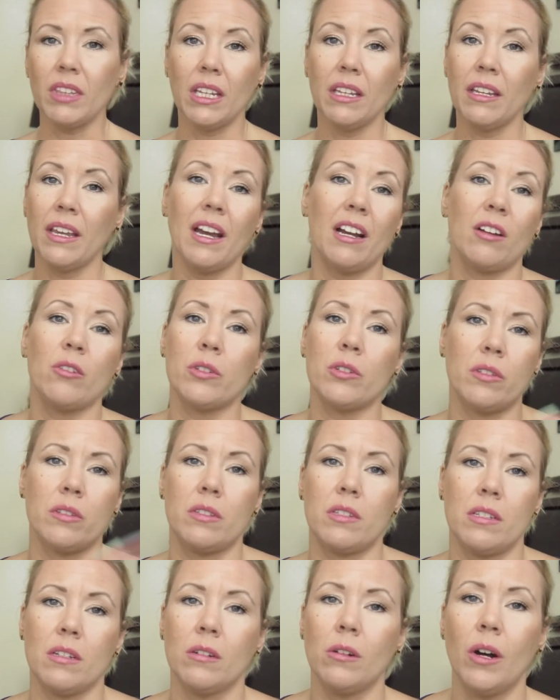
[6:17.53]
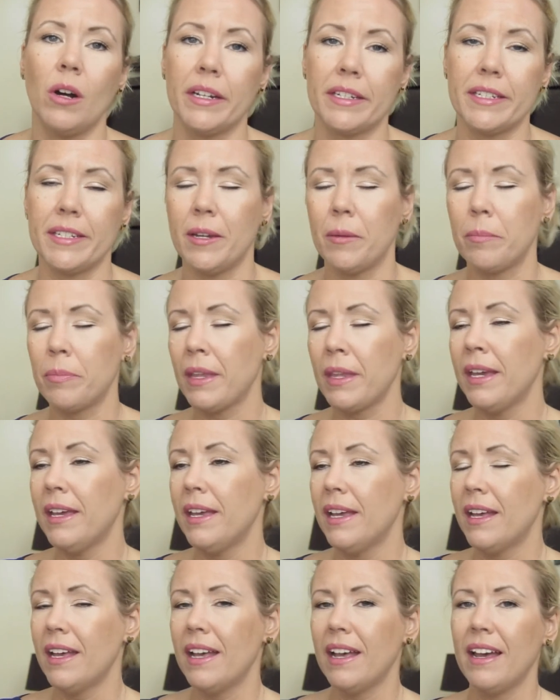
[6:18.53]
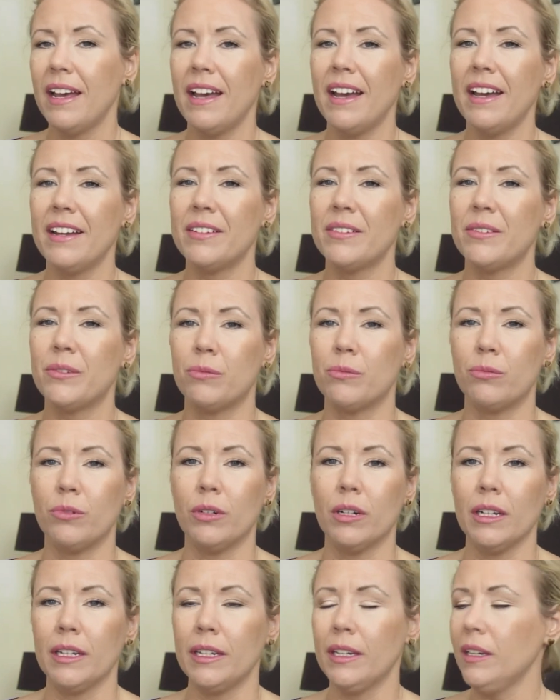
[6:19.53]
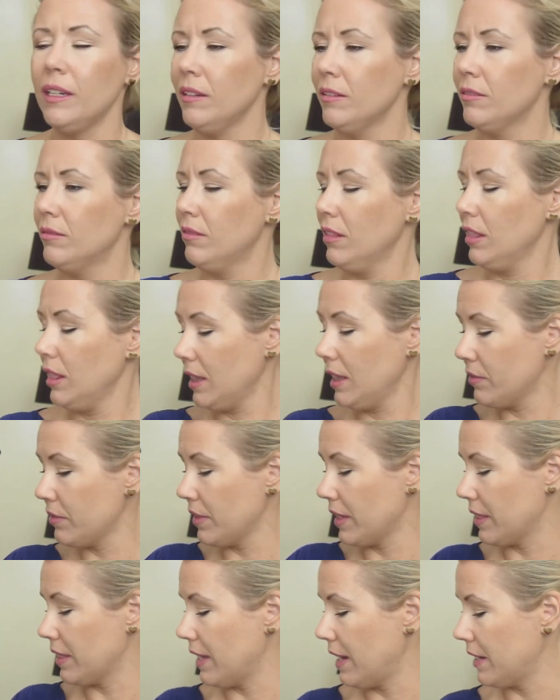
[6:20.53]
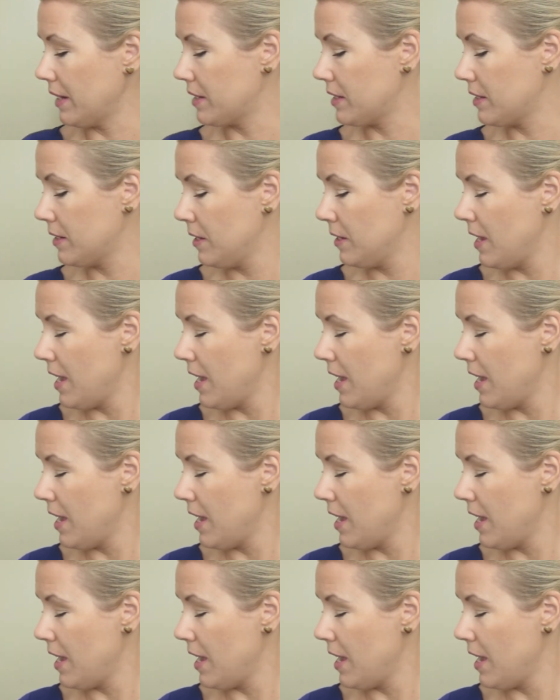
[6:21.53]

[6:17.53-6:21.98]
yeah, because it's so hot here. And really loving that.